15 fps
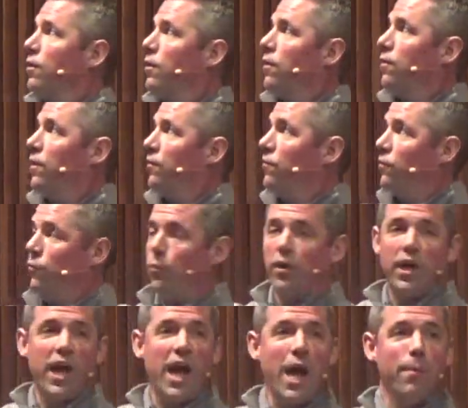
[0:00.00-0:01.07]
This is what
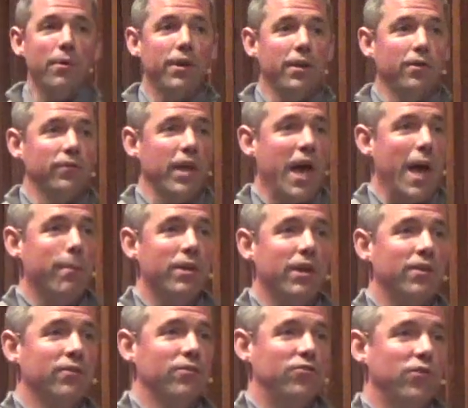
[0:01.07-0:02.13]
a habit is. A habit
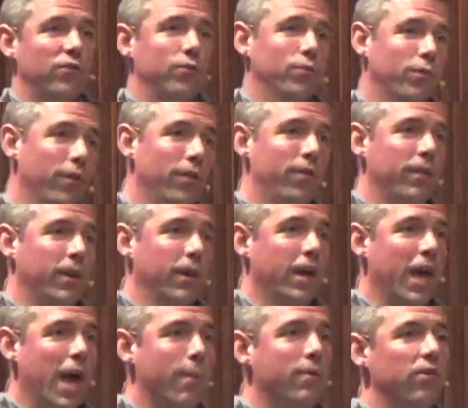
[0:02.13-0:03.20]
isn't just one thing. A
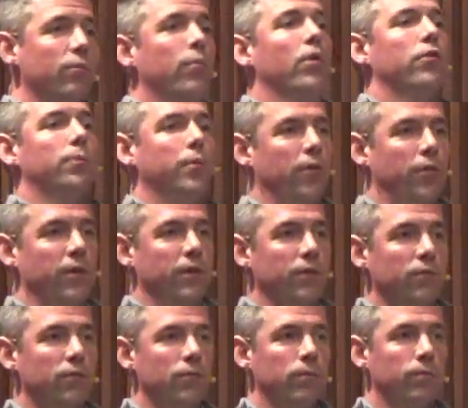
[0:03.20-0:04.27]
habit is multiple
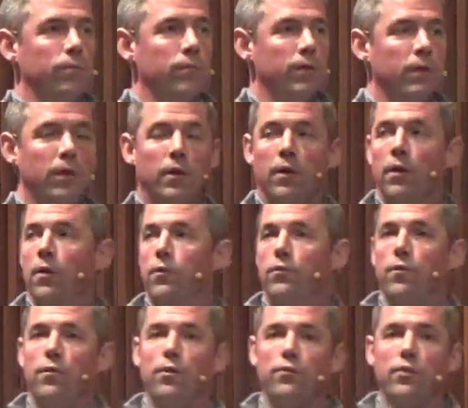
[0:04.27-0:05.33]
things. So
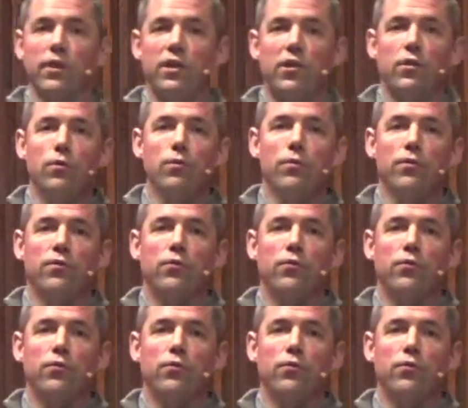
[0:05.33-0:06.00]
there's a cue, there's a